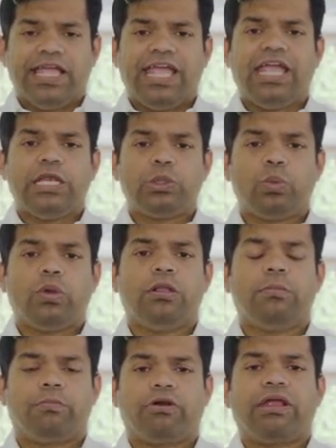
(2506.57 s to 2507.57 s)
it
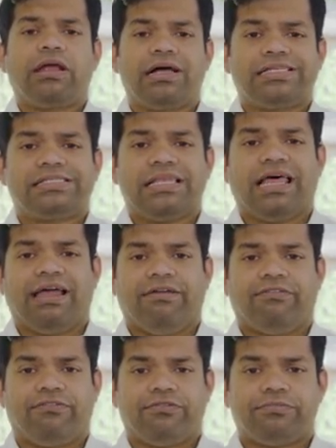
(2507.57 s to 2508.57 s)
will bring us
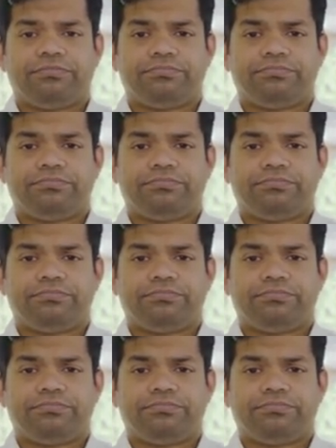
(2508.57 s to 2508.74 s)
life.